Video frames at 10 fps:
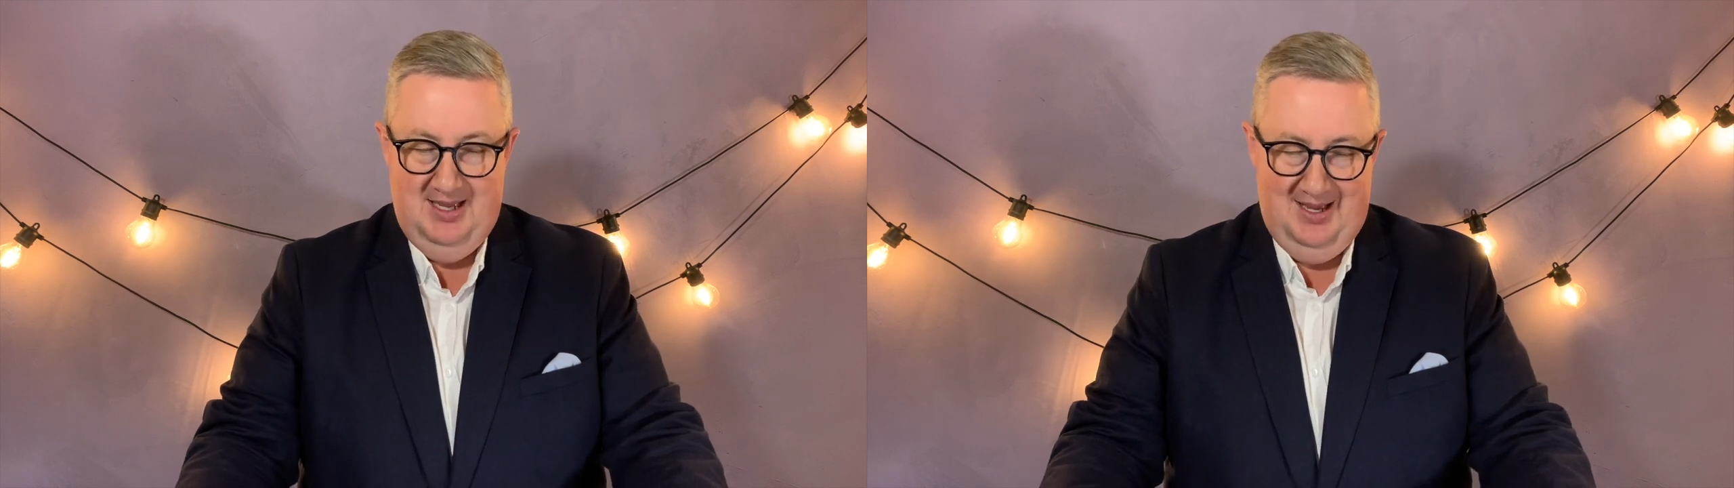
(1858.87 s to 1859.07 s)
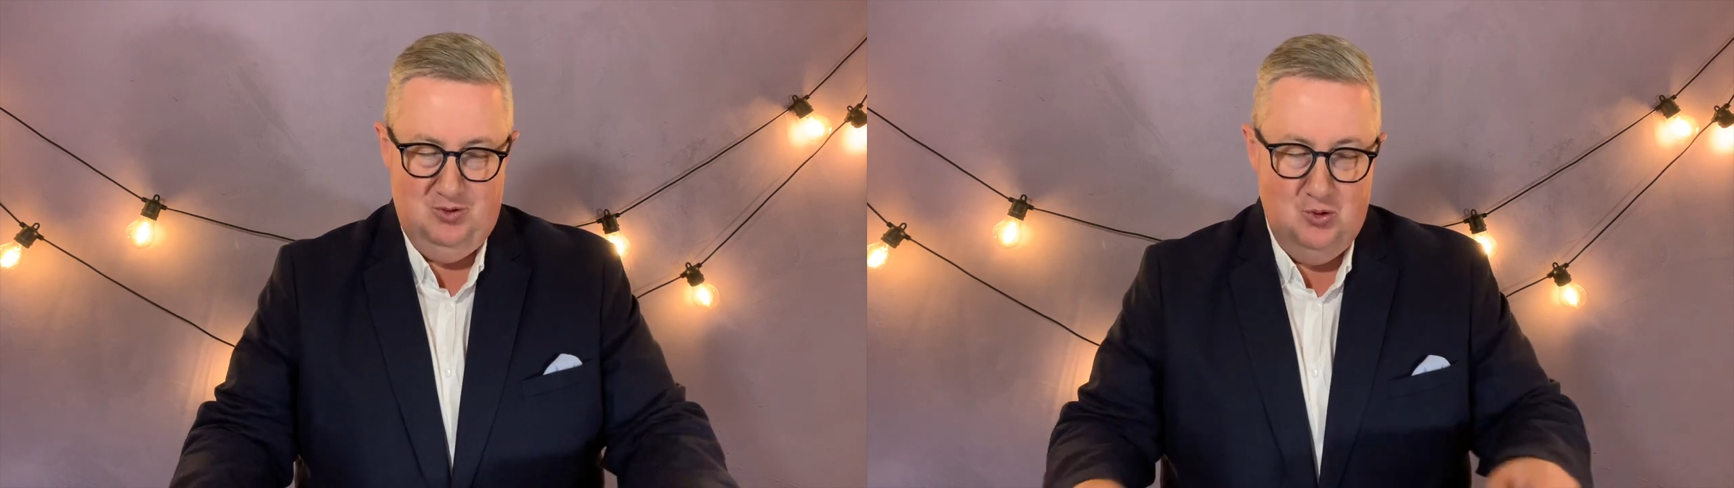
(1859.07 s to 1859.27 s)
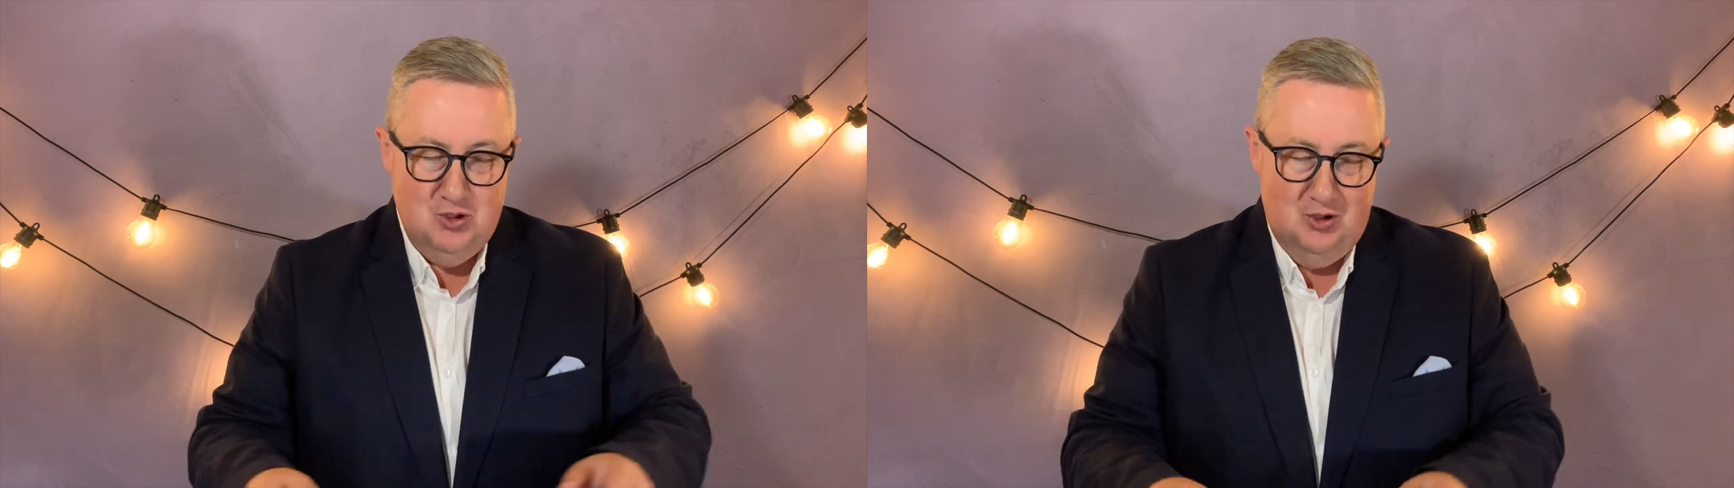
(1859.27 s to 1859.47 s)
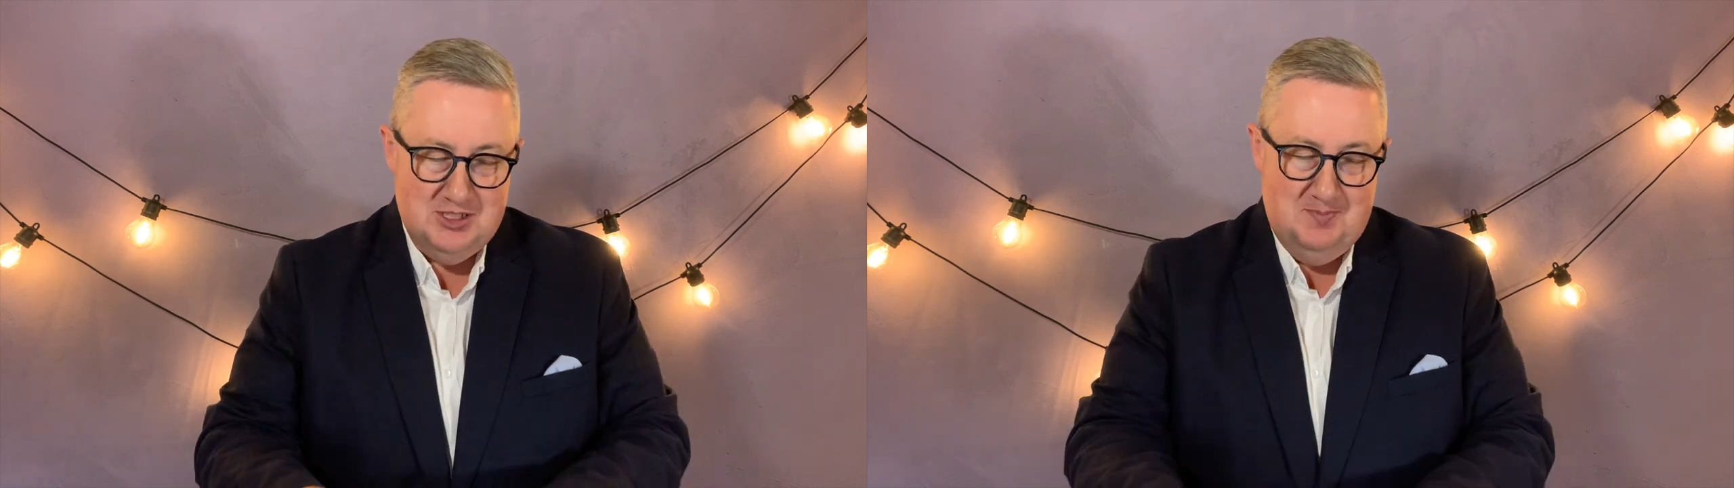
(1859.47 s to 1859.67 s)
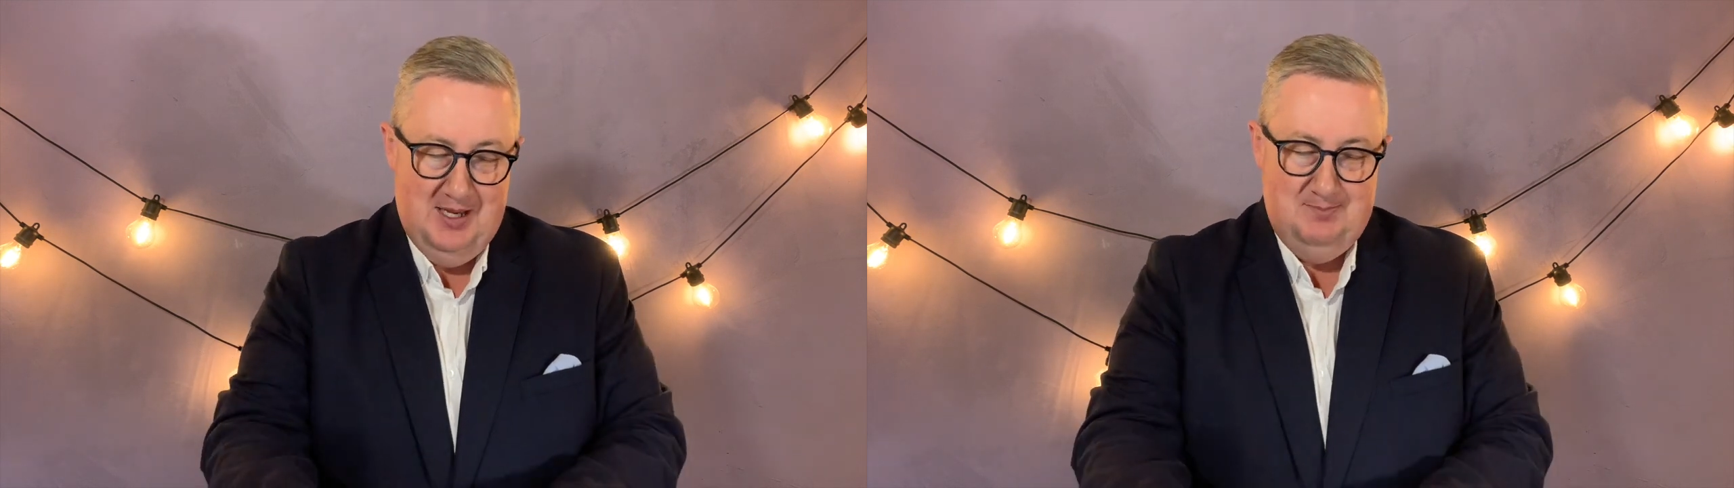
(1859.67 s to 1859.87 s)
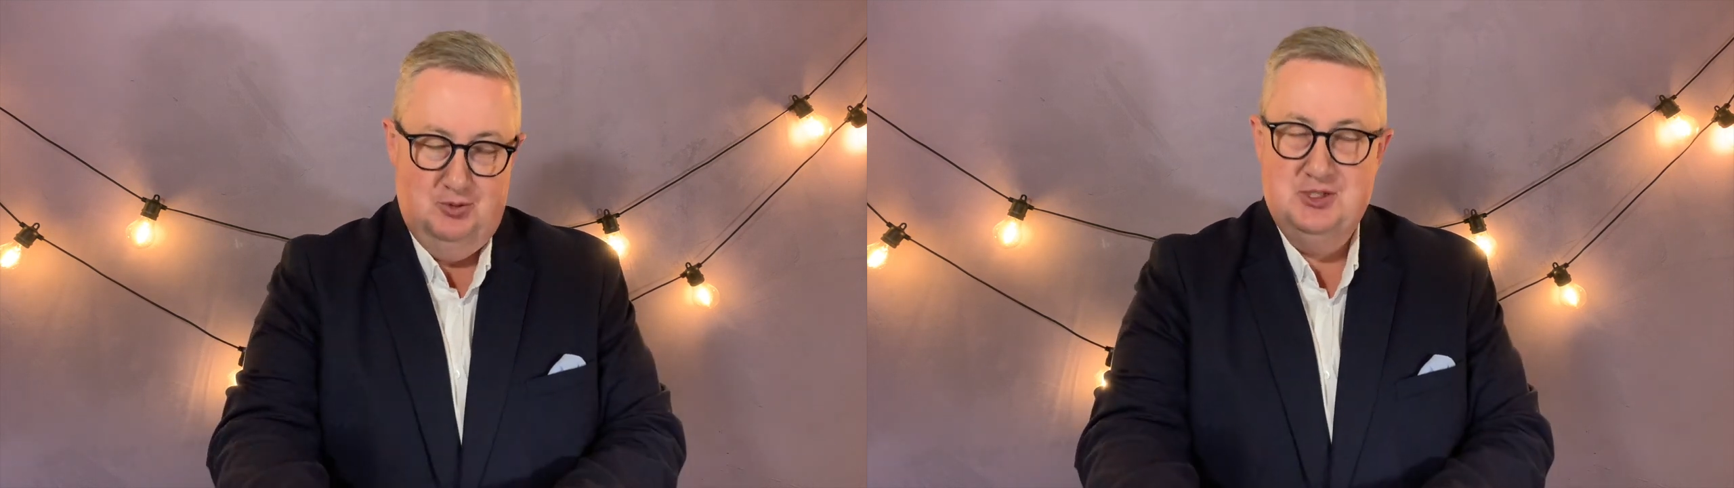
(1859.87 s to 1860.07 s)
And all God's people